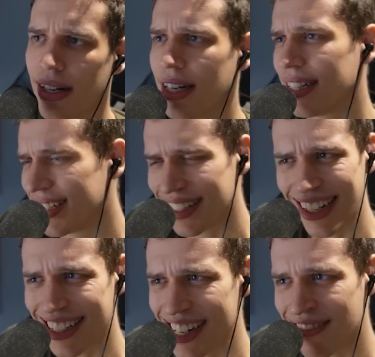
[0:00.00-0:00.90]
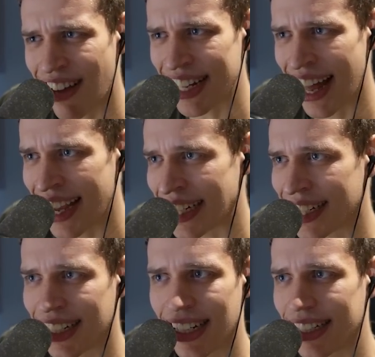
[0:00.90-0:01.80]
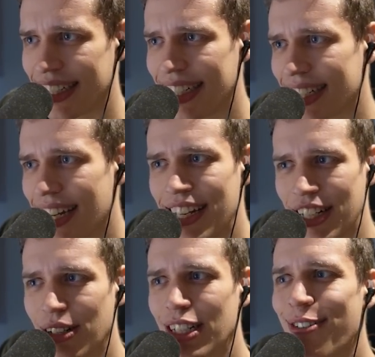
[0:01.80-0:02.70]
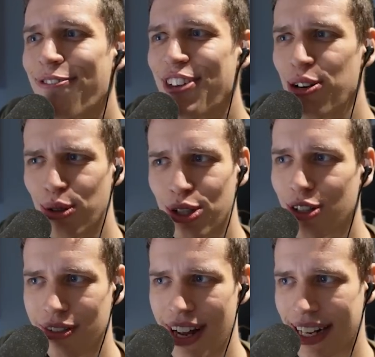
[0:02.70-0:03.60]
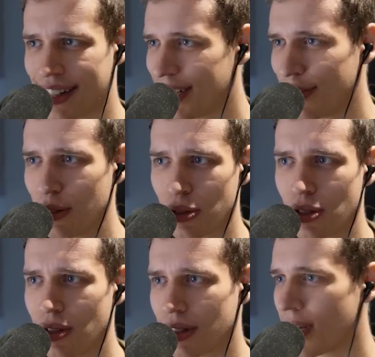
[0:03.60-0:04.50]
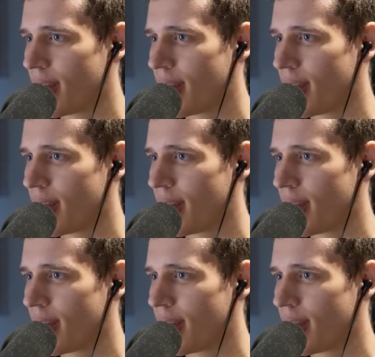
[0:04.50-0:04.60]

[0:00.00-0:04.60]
this is actually quite nice. This is, you know, this feels correct. This feels good.